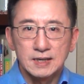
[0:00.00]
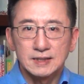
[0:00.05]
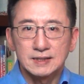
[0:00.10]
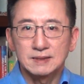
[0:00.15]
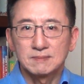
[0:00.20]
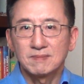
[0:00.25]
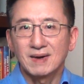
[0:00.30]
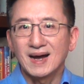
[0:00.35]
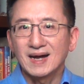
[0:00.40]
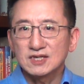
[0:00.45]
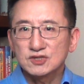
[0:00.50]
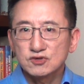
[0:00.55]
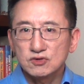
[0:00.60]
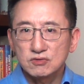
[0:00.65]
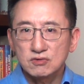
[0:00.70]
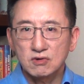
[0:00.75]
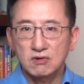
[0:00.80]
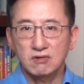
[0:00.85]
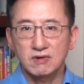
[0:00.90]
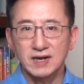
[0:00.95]
The
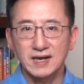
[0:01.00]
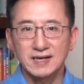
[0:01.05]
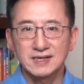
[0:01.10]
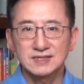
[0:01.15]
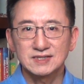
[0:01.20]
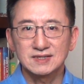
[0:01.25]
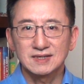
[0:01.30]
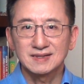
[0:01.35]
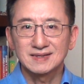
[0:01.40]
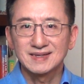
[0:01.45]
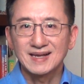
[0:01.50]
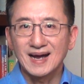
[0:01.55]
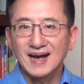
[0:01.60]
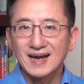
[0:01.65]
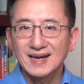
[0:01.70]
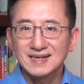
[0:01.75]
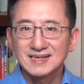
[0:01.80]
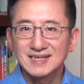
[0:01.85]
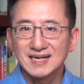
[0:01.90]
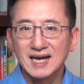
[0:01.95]
Mahjong craze
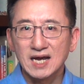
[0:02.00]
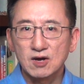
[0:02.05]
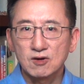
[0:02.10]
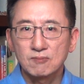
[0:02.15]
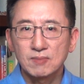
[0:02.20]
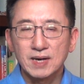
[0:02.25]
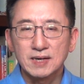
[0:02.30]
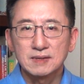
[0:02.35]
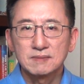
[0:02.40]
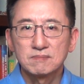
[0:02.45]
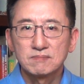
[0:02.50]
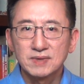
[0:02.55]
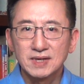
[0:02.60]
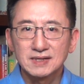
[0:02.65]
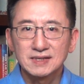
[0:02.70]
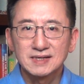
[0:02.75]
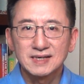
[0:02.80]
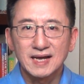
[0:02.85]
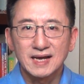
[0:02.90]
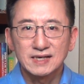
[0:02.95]
died down by the
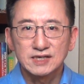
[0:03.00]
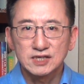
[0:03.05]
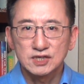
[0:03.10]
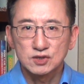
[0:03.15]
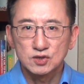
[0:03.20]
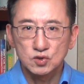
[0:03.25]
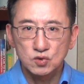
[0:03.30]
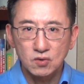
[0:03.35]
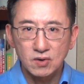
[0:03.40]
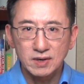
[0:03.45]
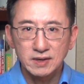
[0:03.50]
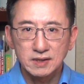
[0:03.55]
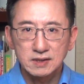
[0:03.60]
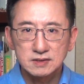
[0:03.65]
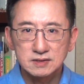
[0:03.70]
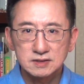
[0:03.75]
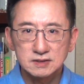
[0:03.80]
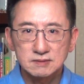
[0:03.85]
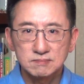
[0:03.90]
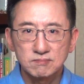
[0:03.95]

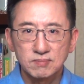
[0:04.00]
mid-1920s,